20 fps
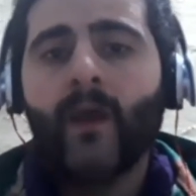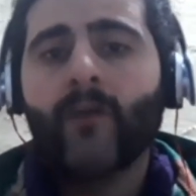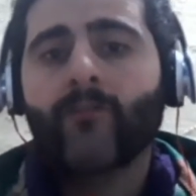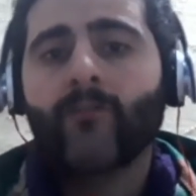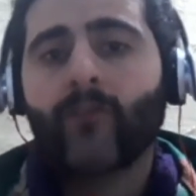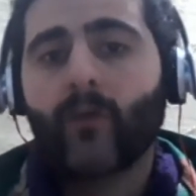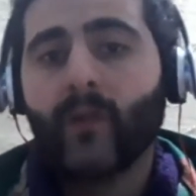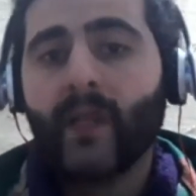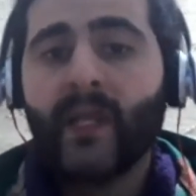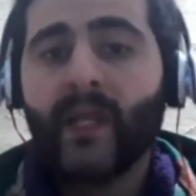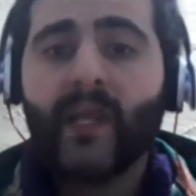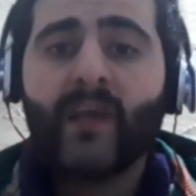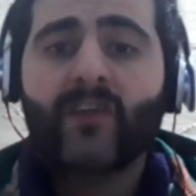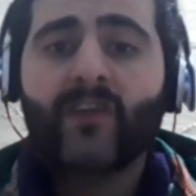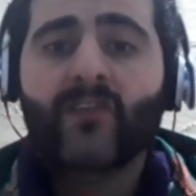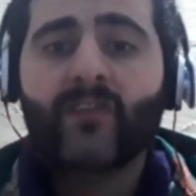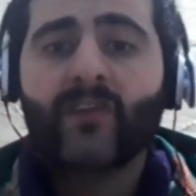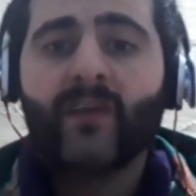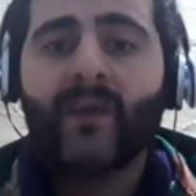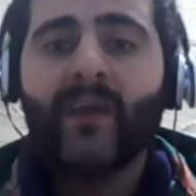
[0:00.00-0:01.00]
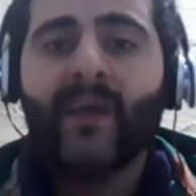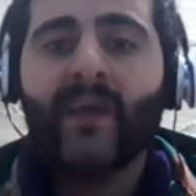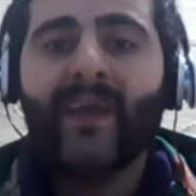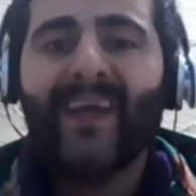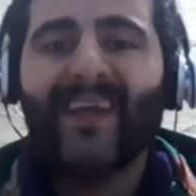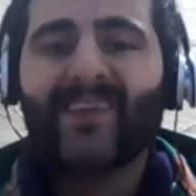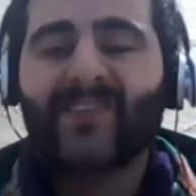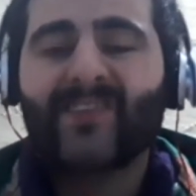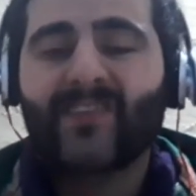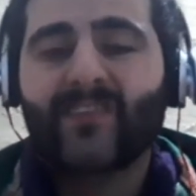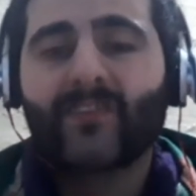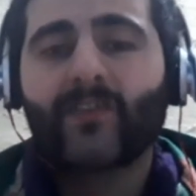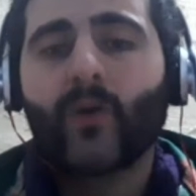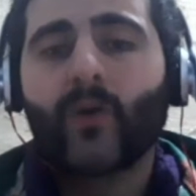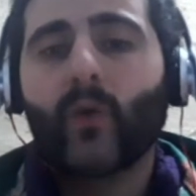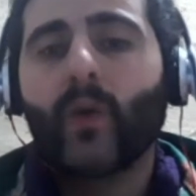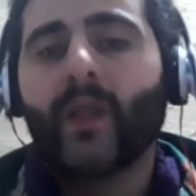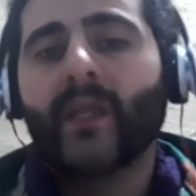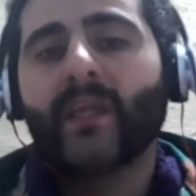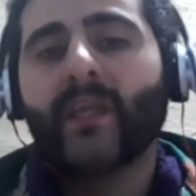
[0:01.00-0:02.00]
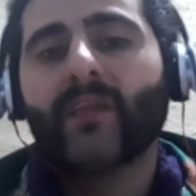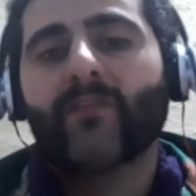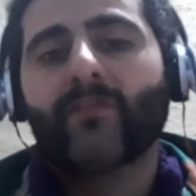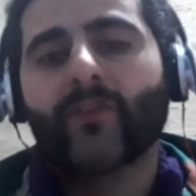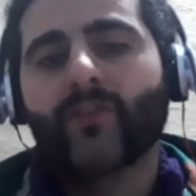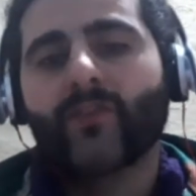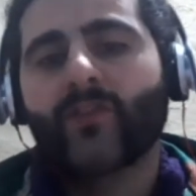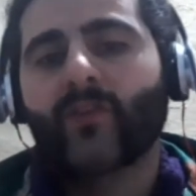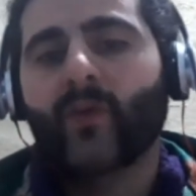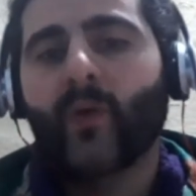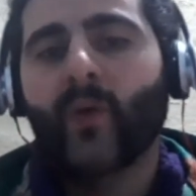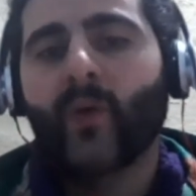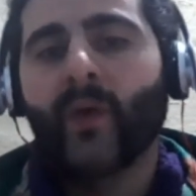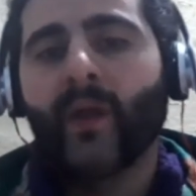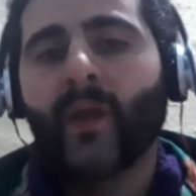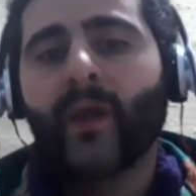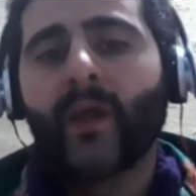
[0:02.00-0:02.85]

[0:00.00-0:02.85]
For Linux, it's a totally different story.